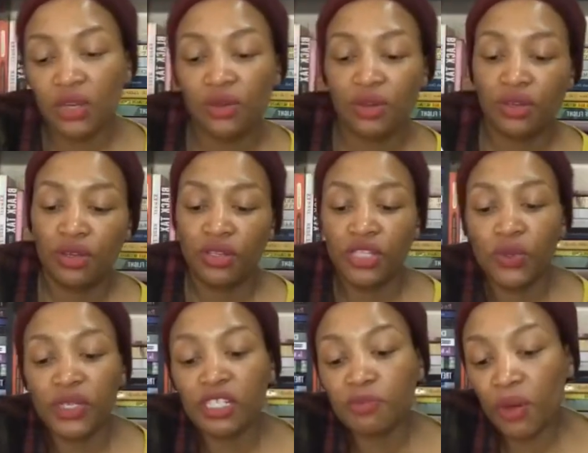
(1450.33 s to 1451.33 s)
She
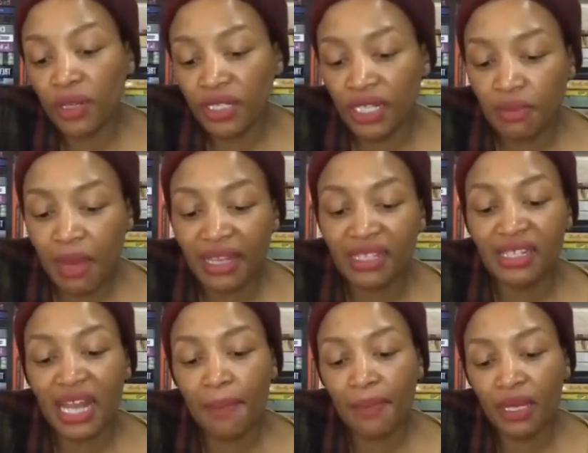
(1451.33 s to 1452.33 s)
responded by
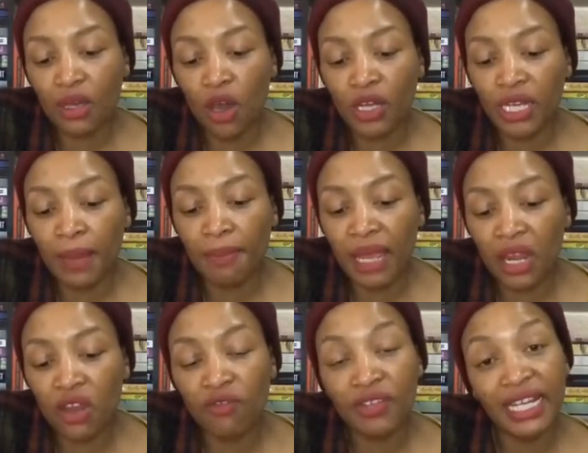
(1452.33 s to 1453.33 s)
snapping on a pair of
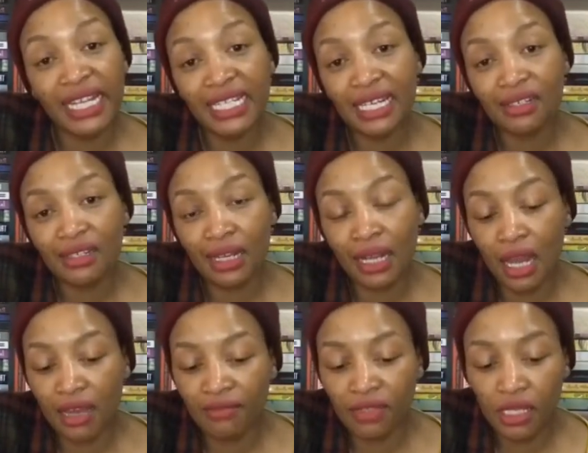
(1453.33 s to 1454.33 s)
latex gloves,
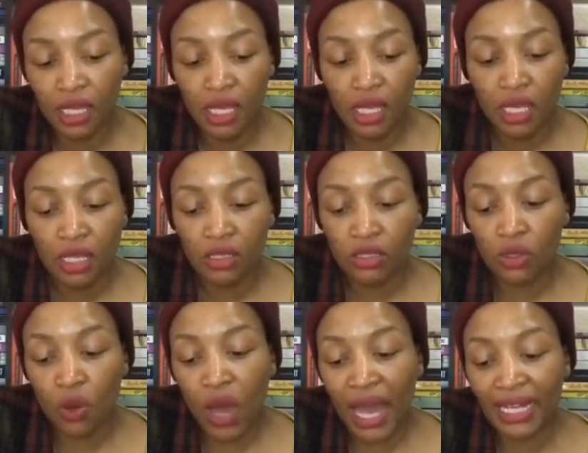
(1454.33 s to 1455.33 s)
so
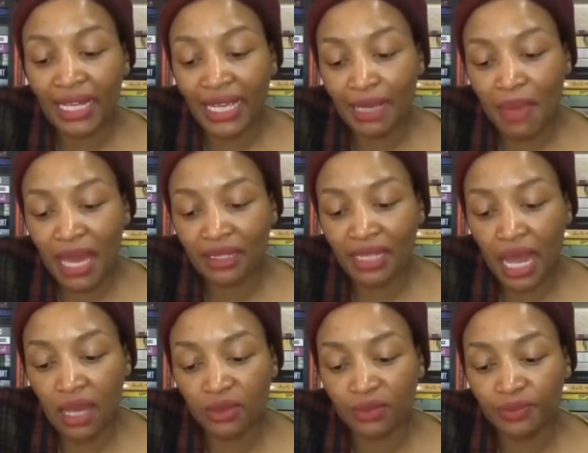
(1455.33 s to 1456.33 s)
I lay back down.